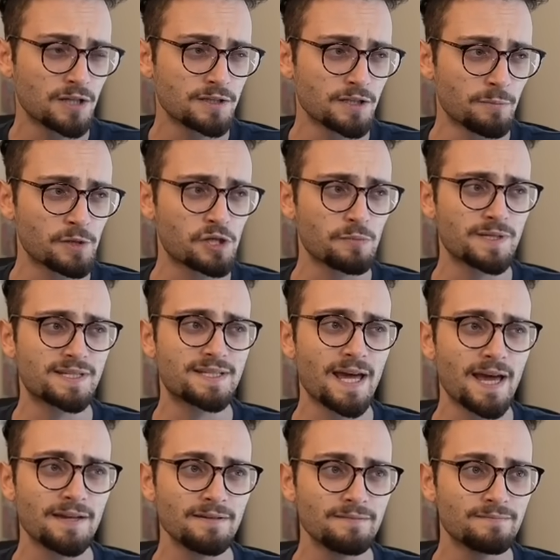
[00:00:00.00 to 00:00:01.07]
The bishop is
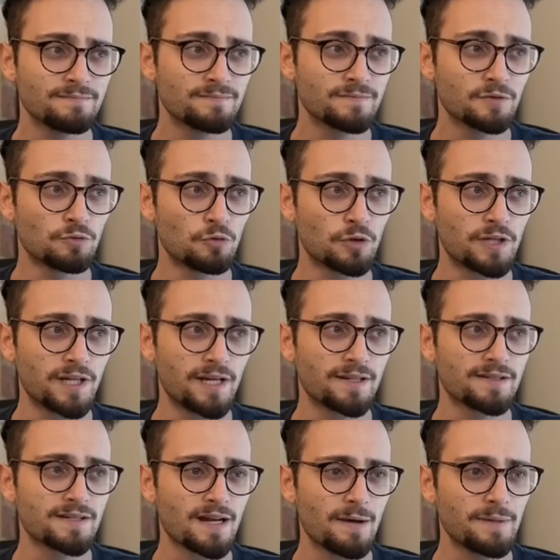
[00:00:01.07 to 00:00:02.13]
dead. Rook e
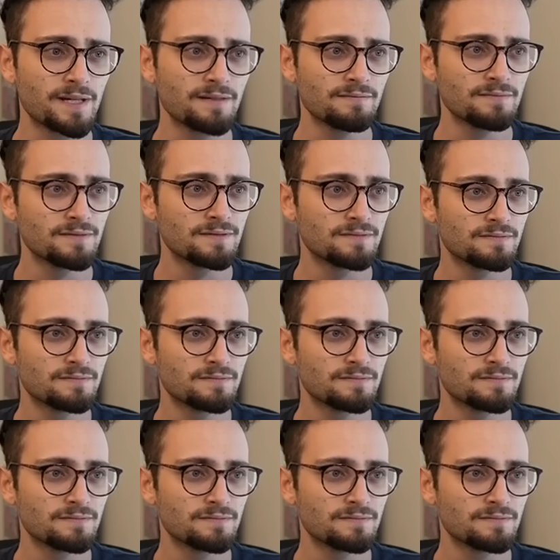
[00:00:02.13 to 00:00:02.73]
eight is coming.